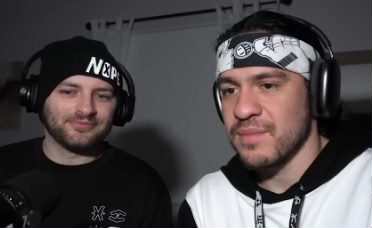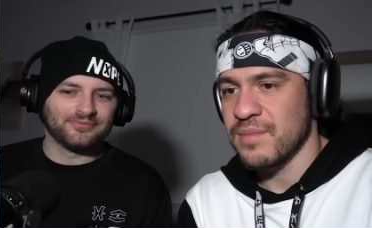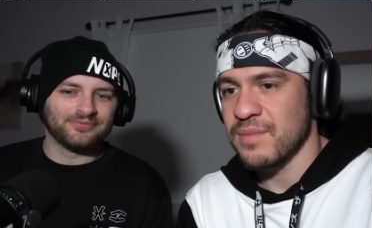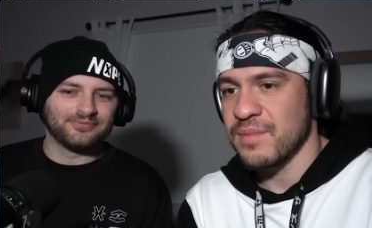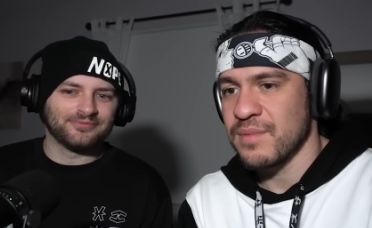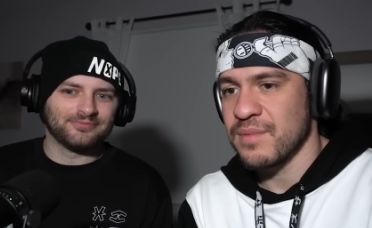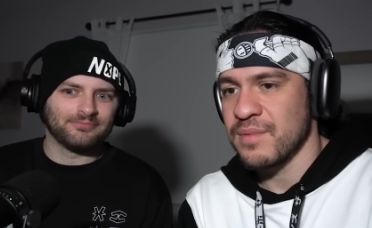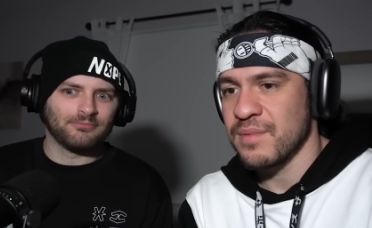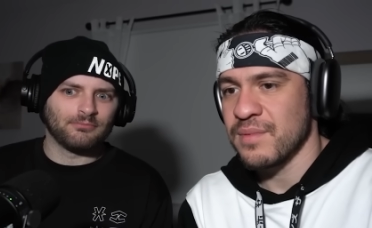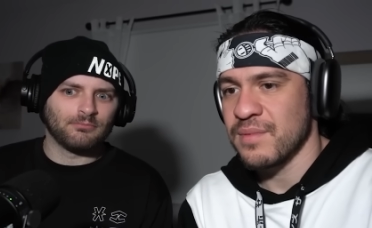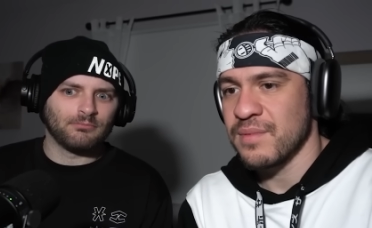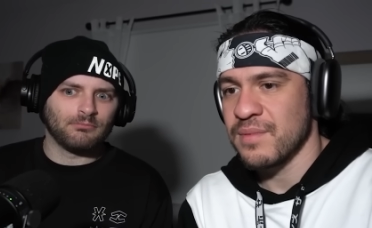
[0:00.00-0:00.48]

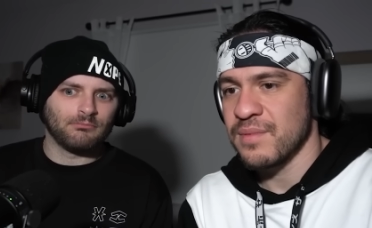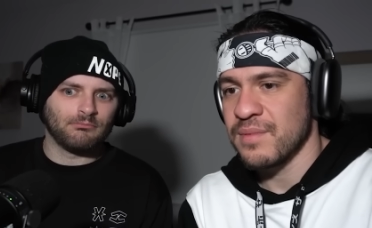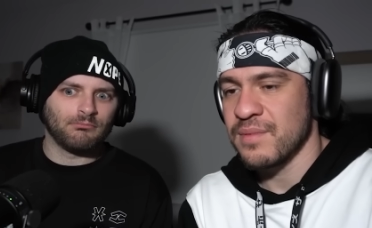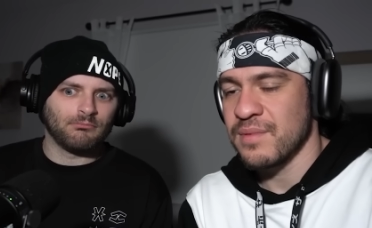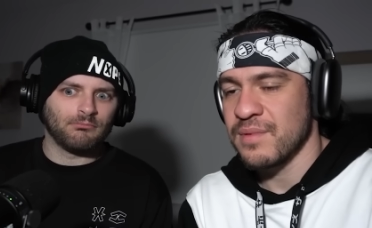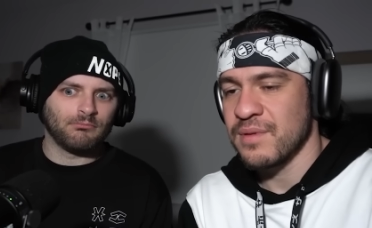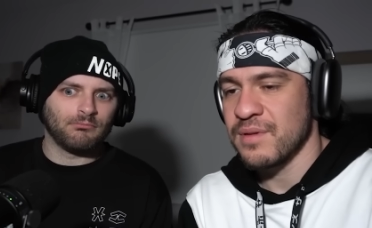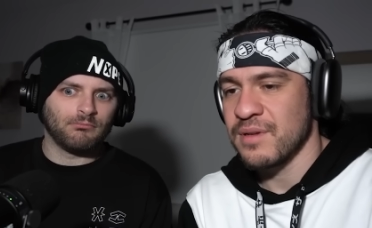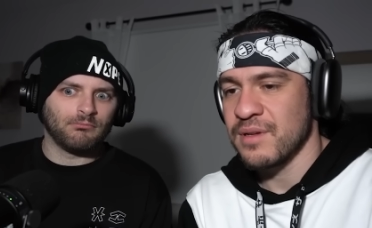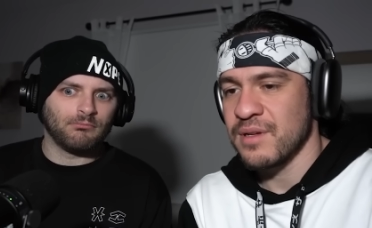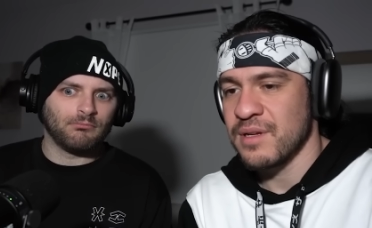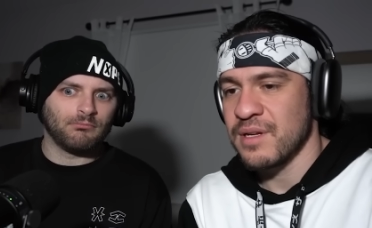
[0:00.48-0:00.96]

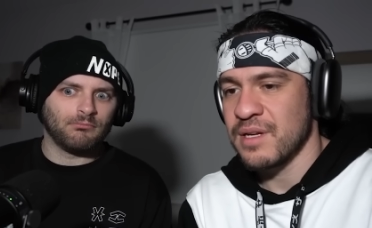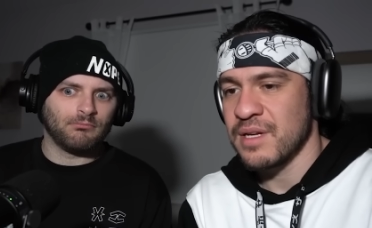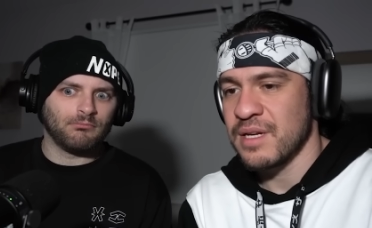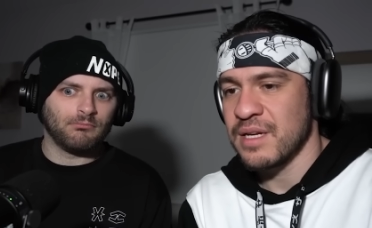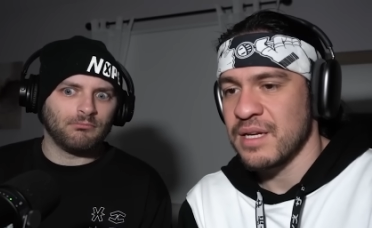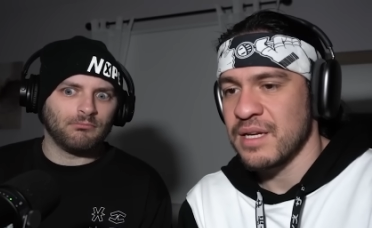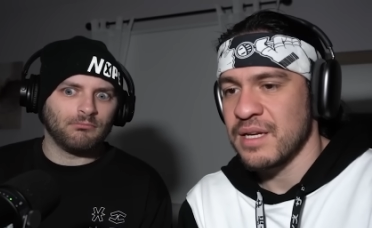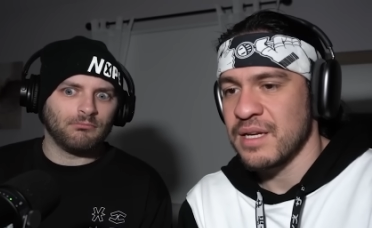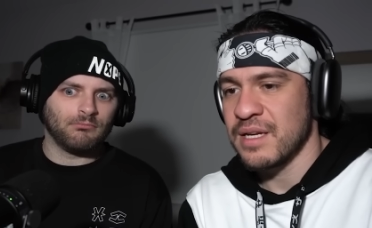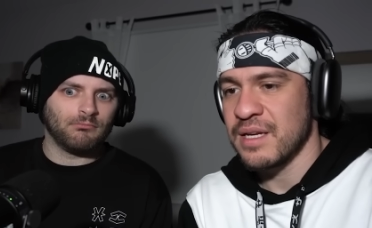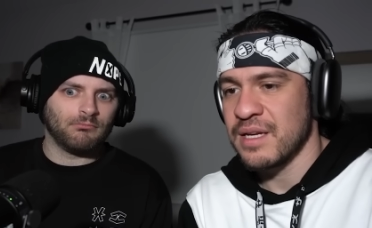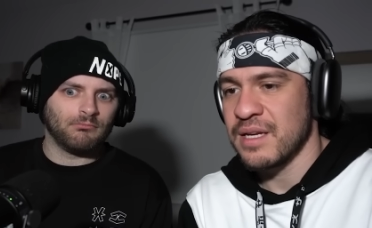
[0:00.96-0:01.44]

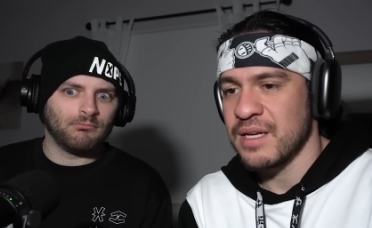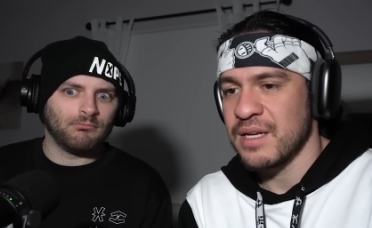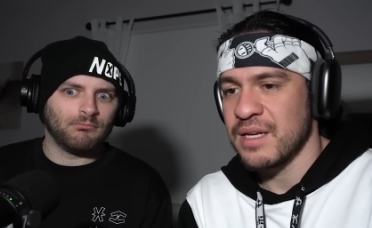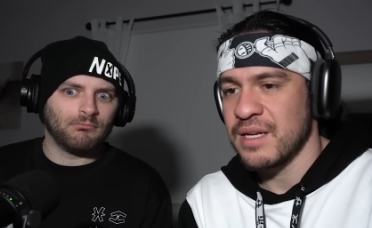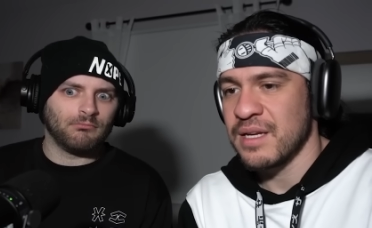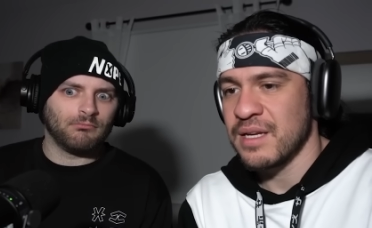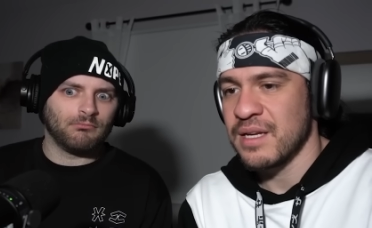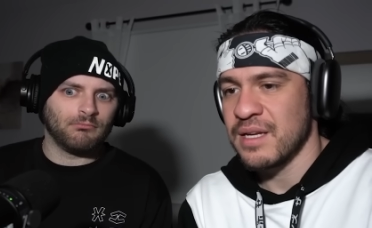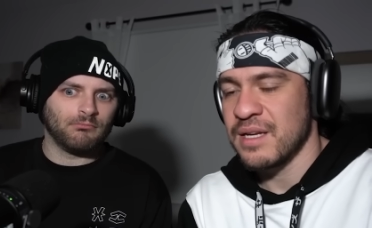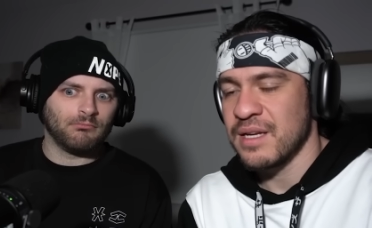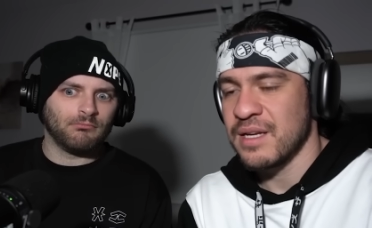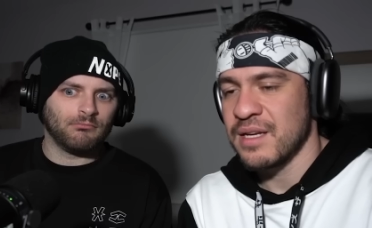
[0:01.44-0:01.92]

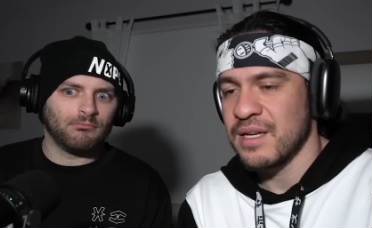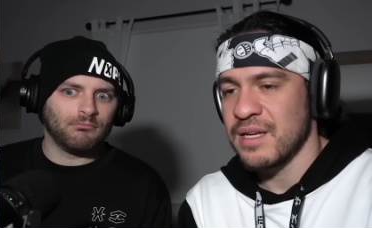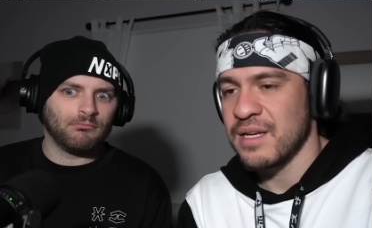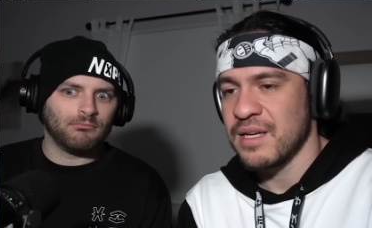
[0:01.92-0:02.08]
(no one is talking)